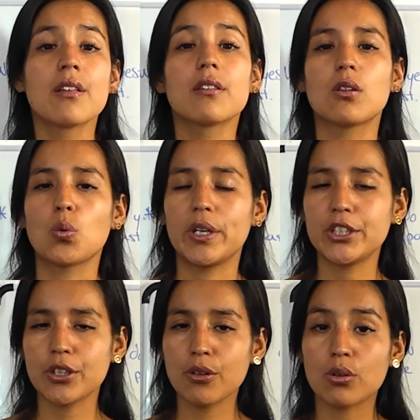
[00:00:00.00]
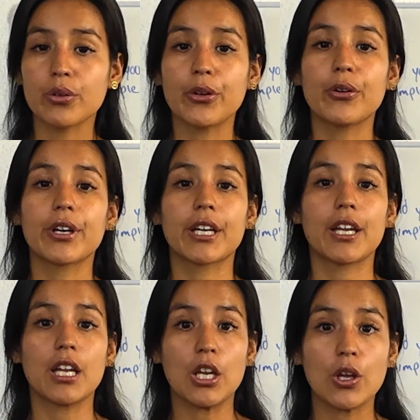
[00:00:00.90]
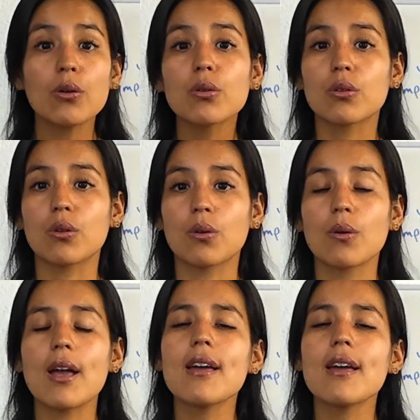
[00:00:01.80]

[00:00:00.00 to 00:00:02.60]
situations, so you are getting used to,